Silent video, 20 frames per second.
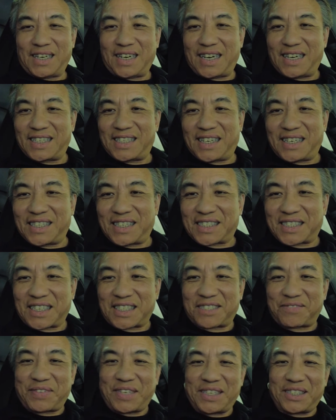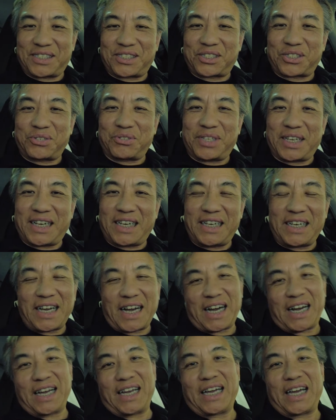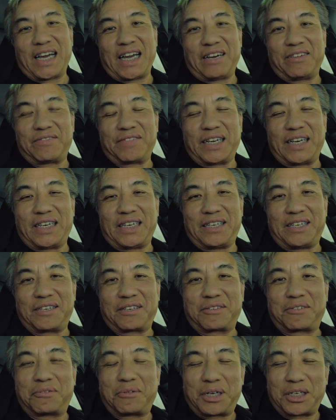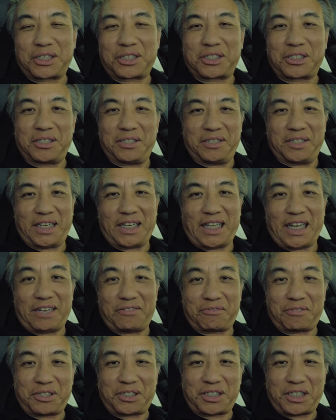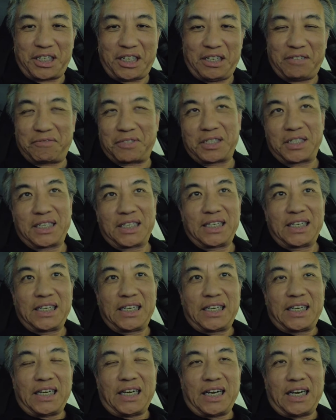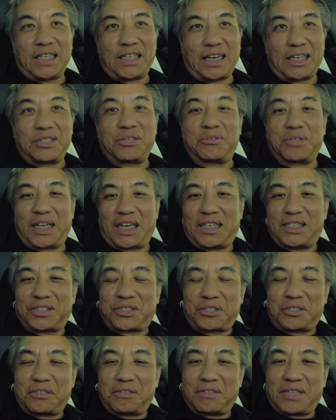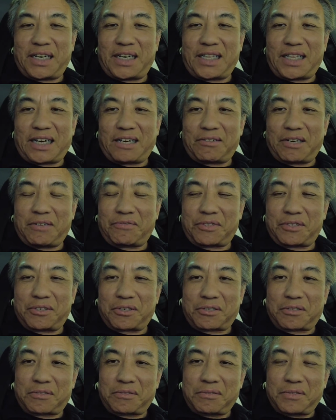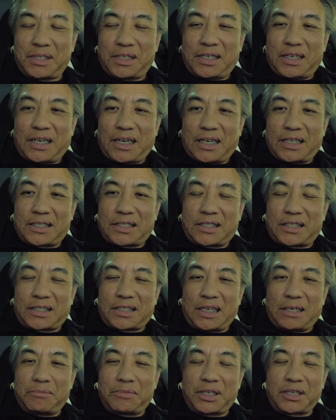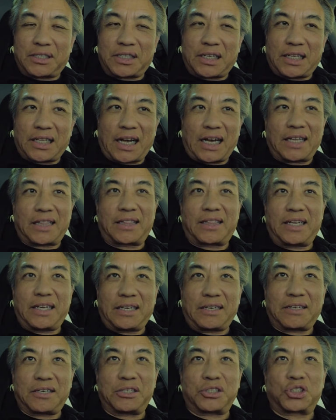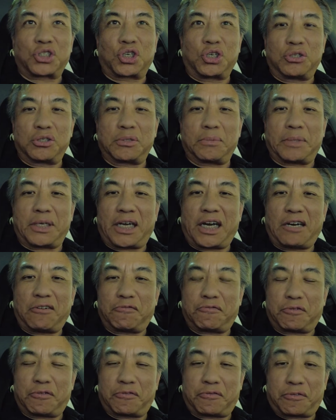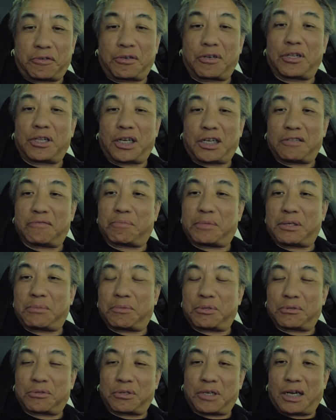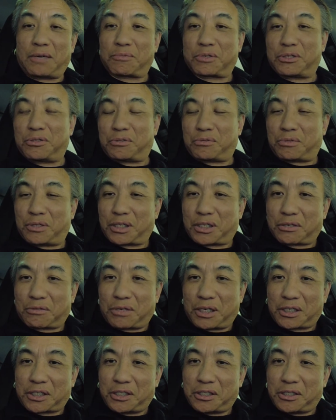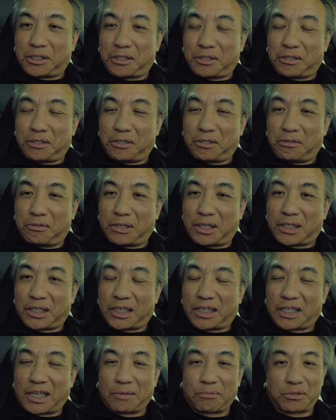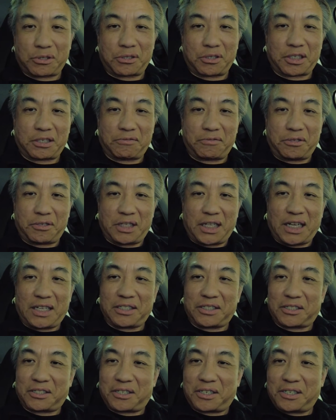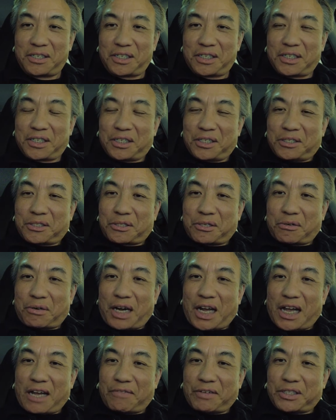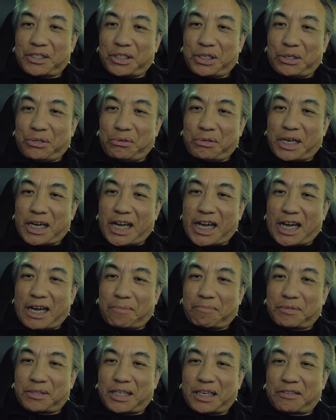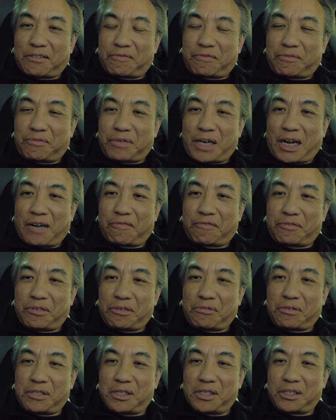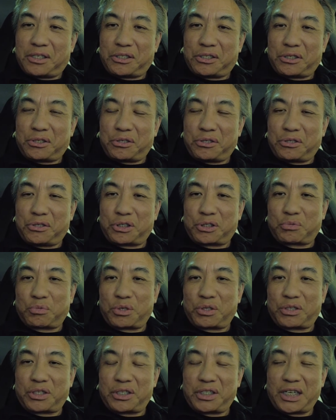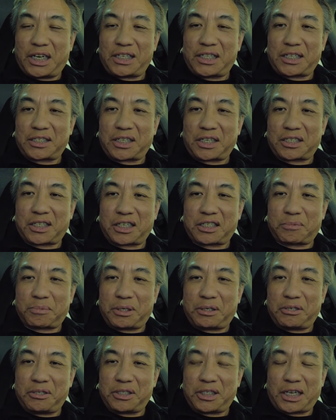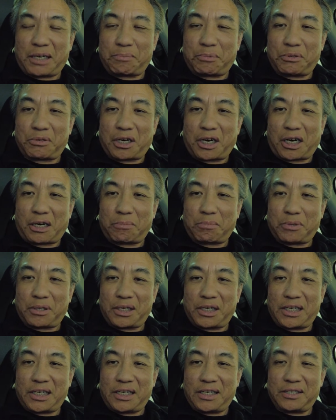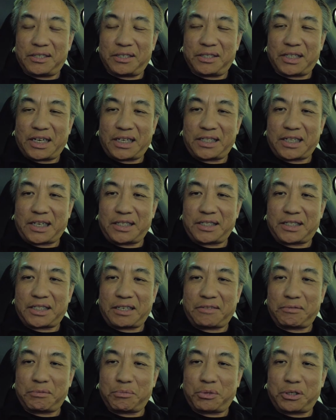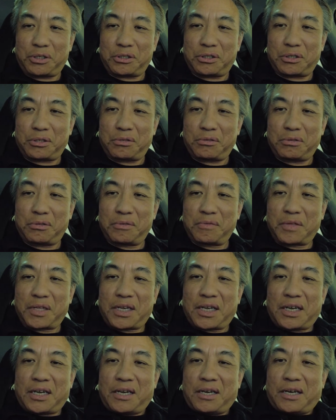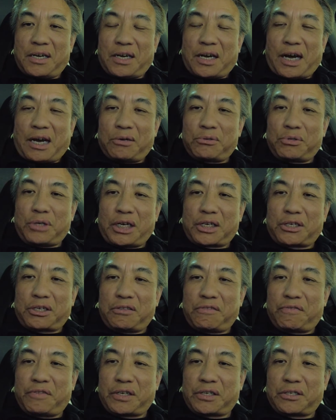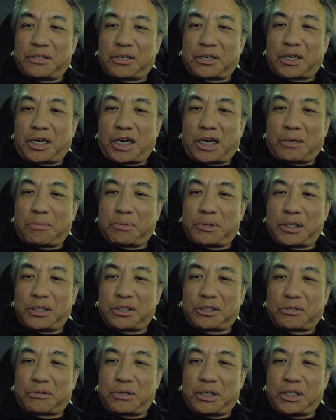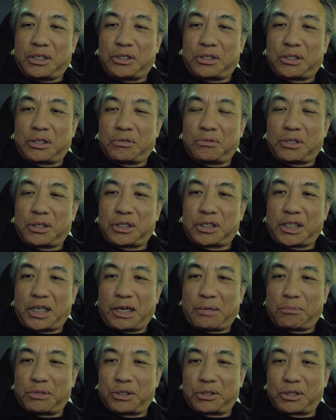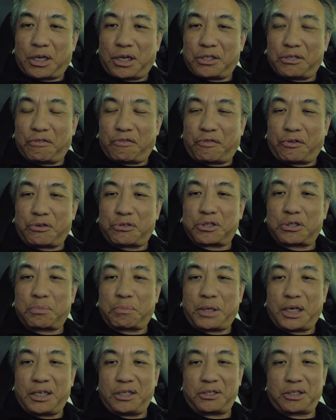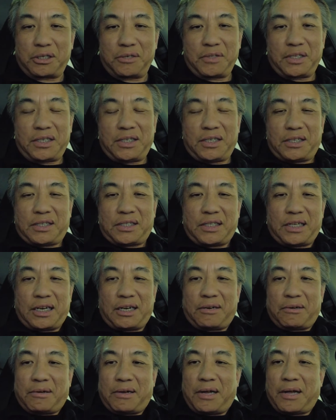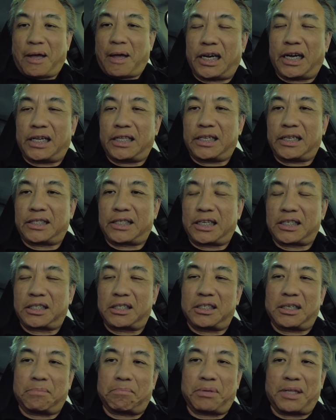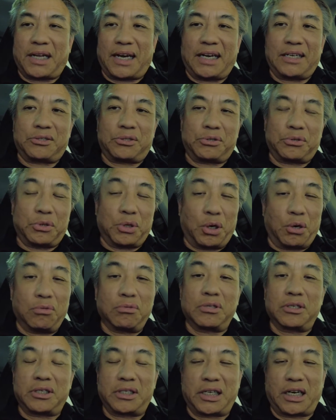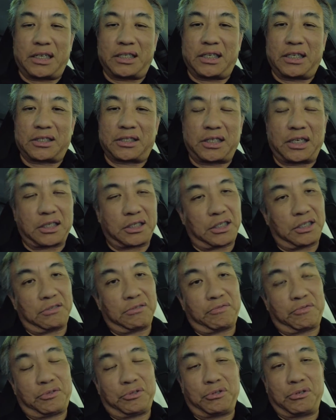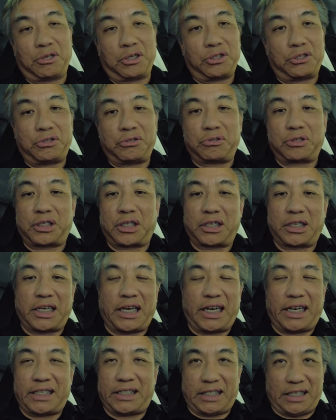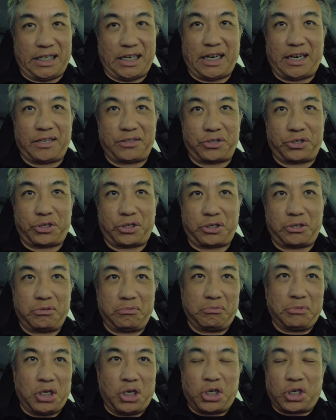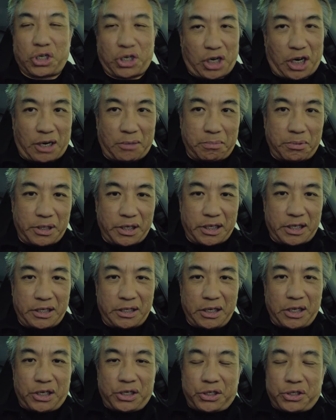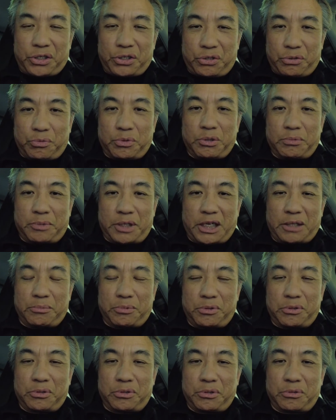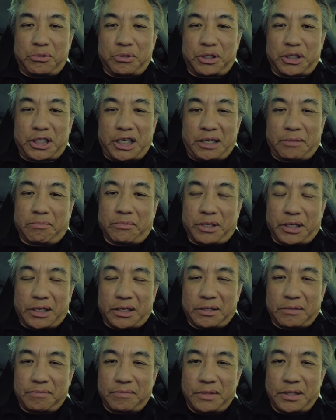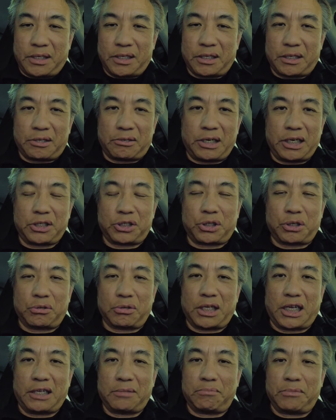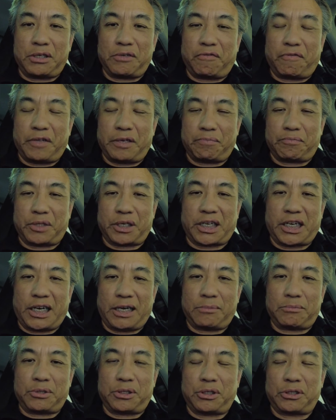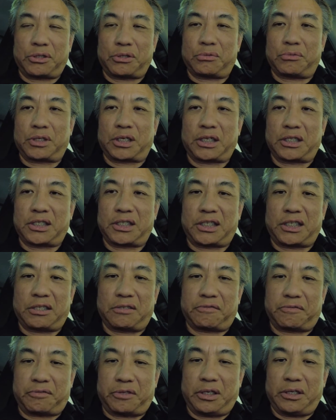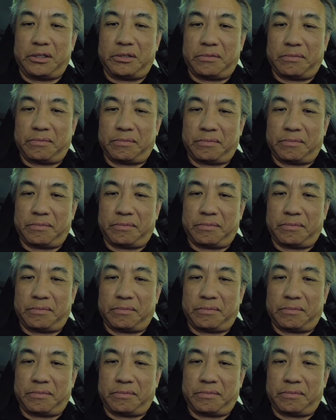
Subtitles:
Hi, Linux fans. Today I have a question that I've received, and I know the answer to that. However, it's something that I think it's going to be helpful for a lot of people. So I'm going to read the question to you, and then I'm going to give you an answer. So I have a new app that I frequently use with the 9XX Experience Apple CarPlay in the 997.2. How do I configure the CarPlay screen so this app is on the first page? Now, and it doesn't apply to only 9XX. If you are using any other CarPlay, you will be able to do the same thing. All right, so let me flip the camera so we can see the front.